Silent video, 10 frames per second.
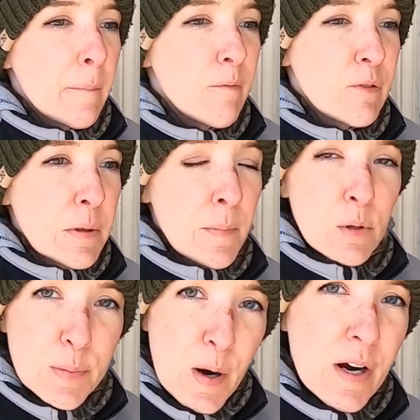but for the
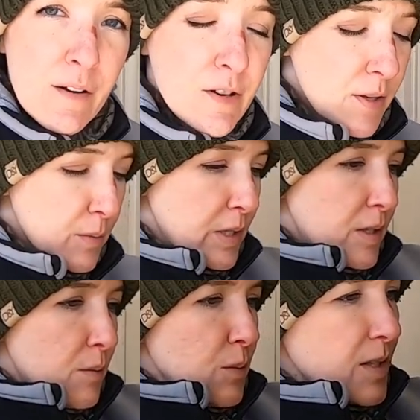most part everything
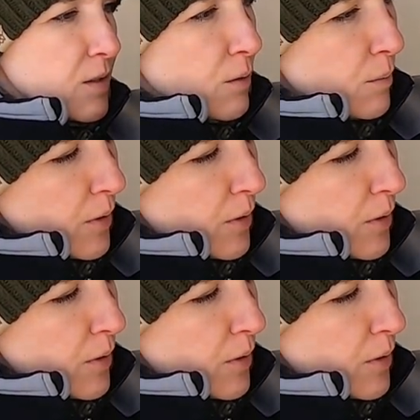was, was still in